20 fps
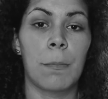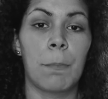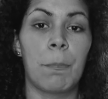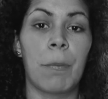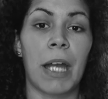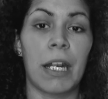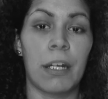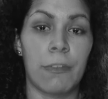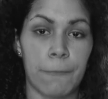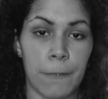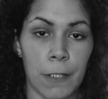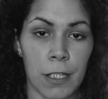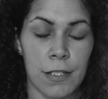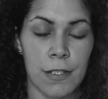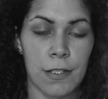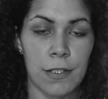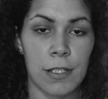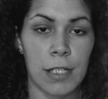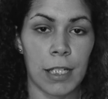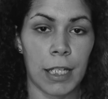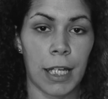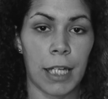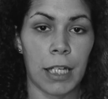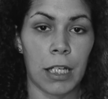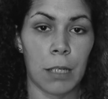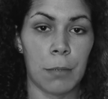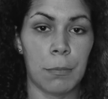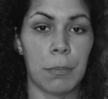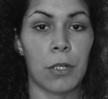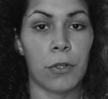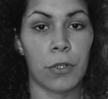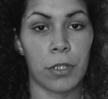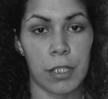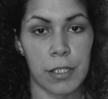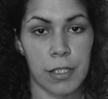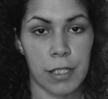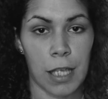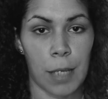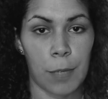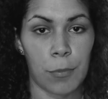benefits to getting a
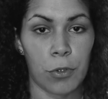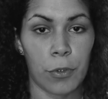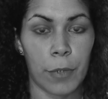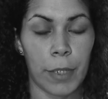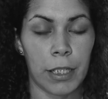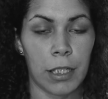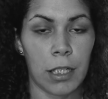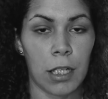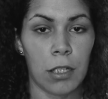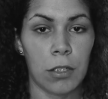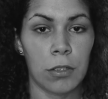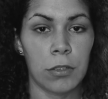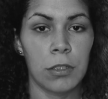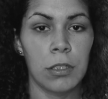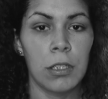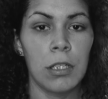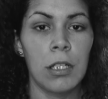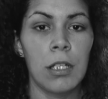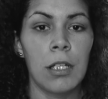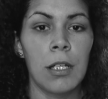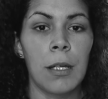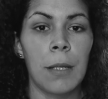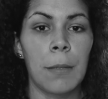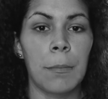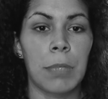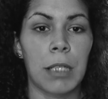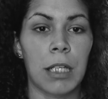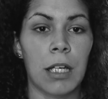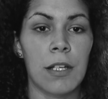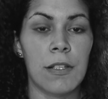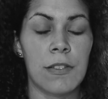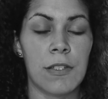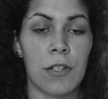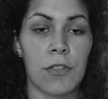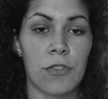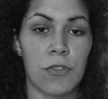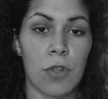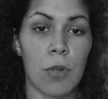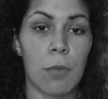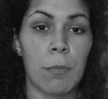mirrorless camera right now, because
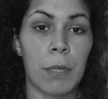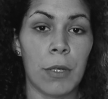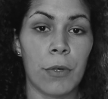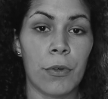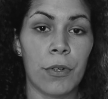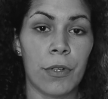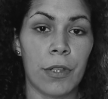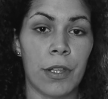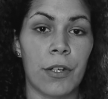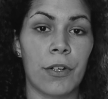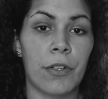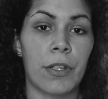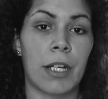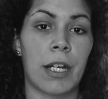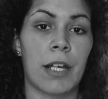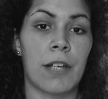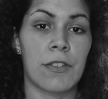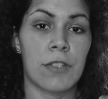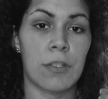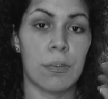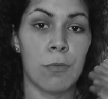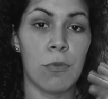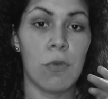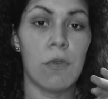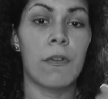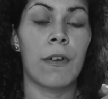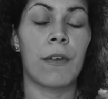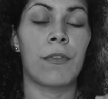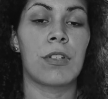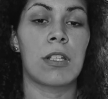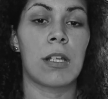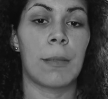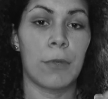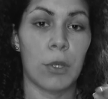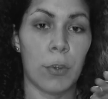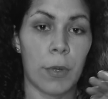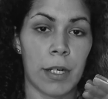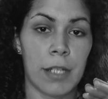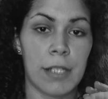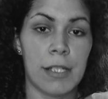there's no mirror there that has to move every time
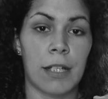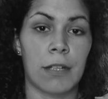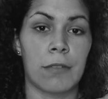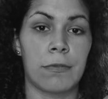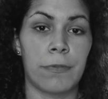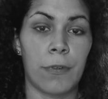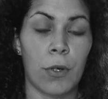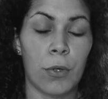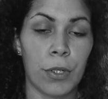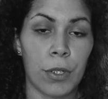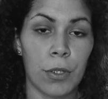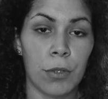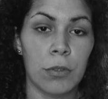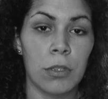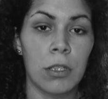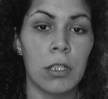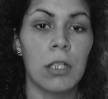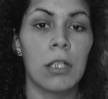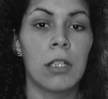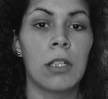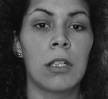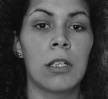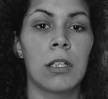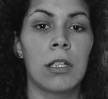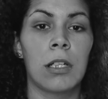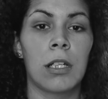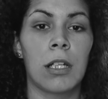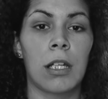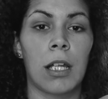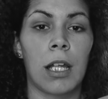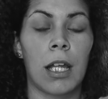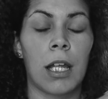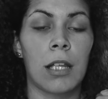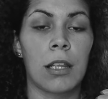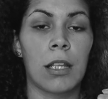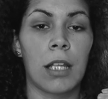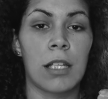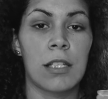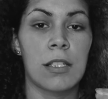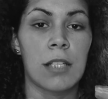you want to take a photo,
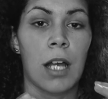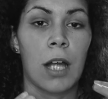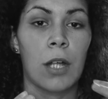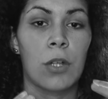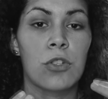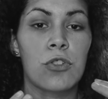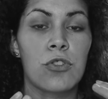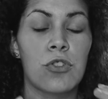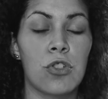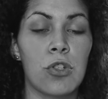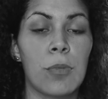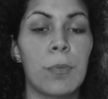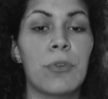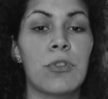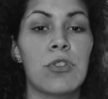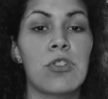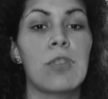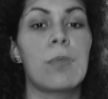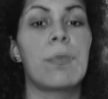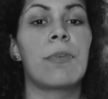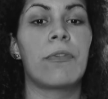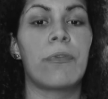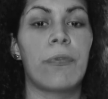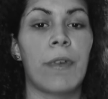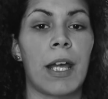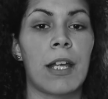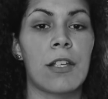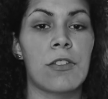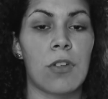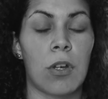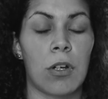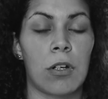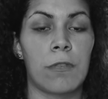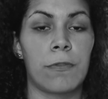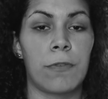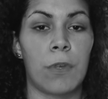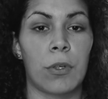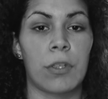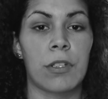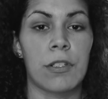it's got a super fast
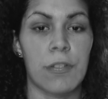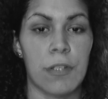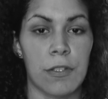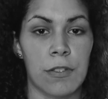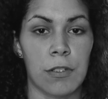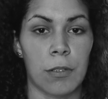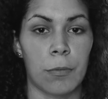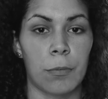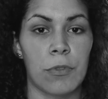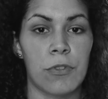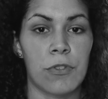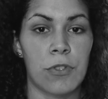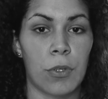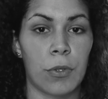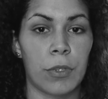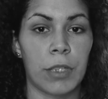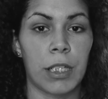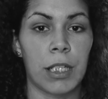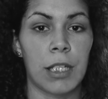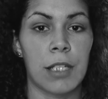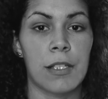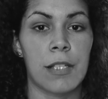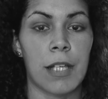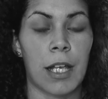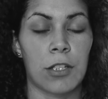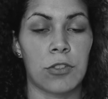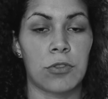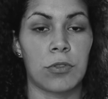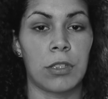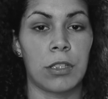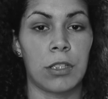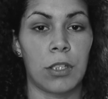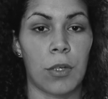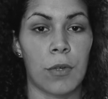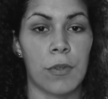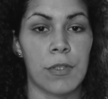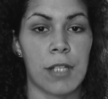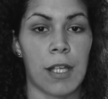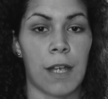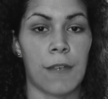autofocus system. Sony is actually
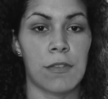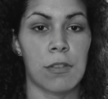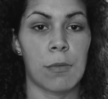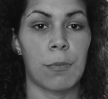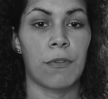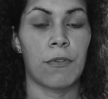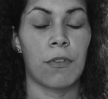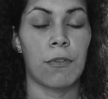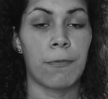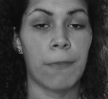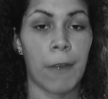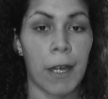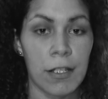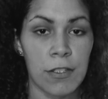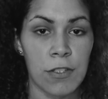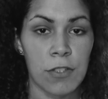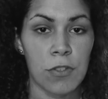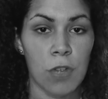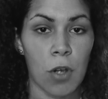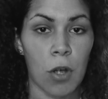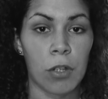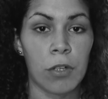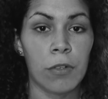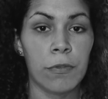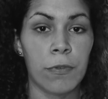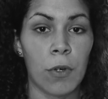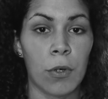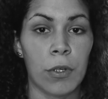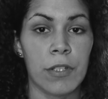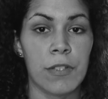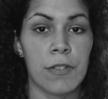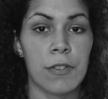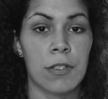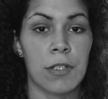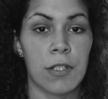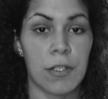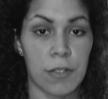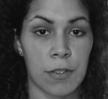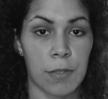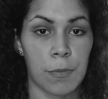known to have some of the fastest autofocus
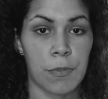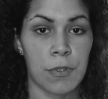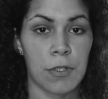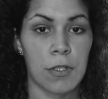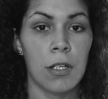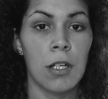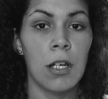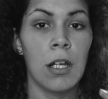systems